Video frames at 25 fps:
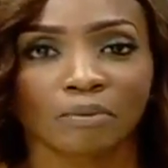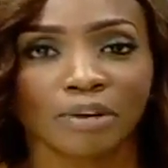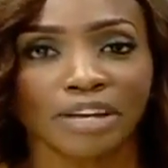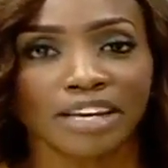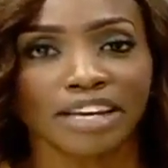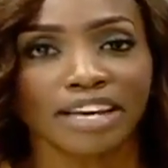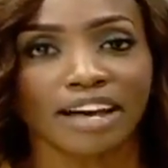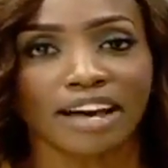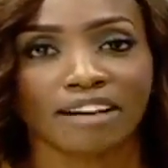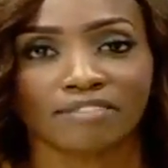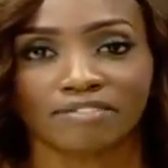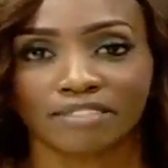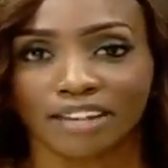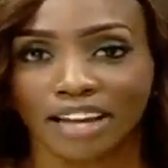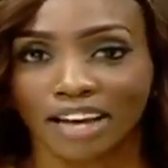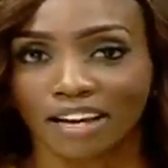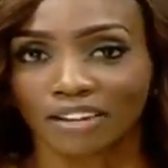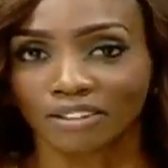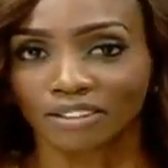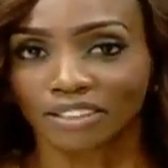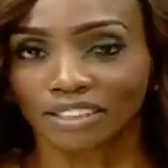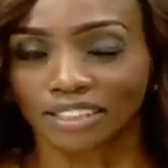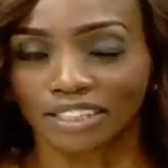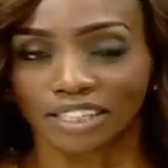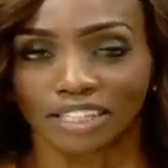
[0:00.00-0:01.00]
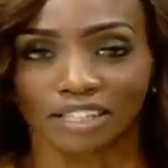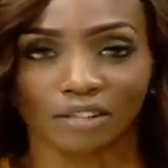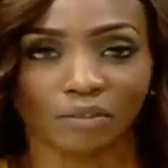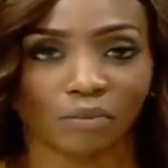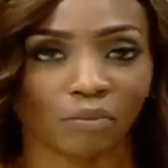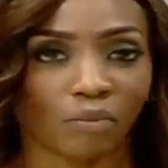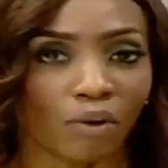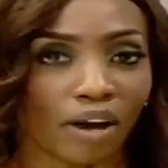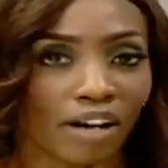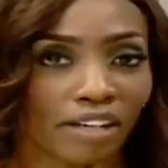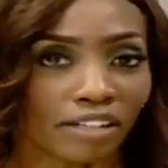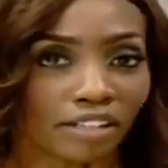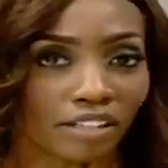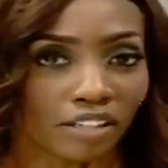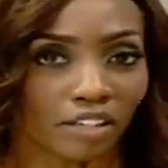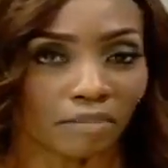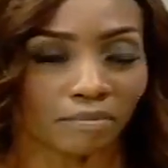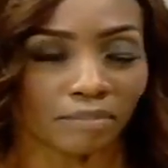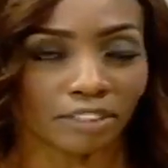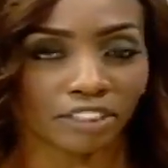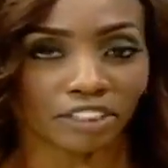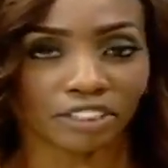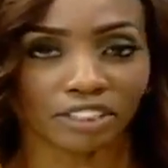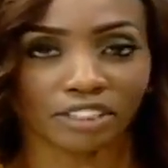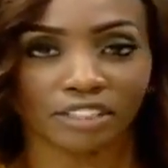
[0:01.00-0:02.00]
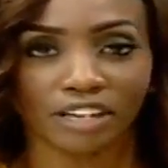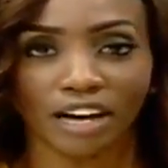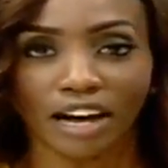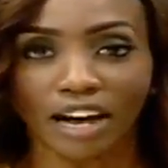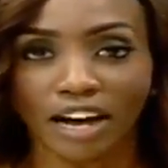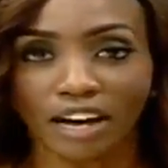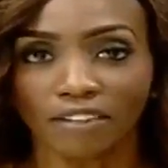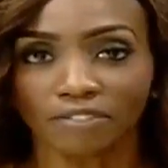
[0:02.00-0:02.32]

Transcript: We have now seen one commission